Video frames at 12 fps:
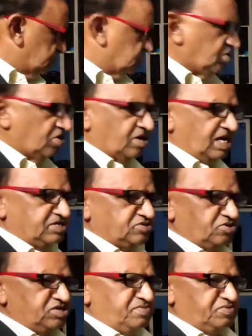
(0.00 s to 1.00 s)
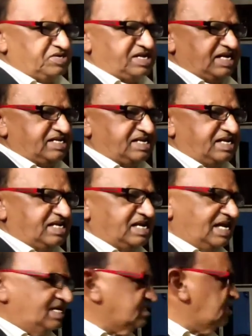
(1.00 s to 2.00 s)
So I told you about concurrent
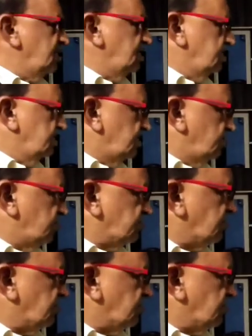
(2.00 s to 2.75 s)
lines, and we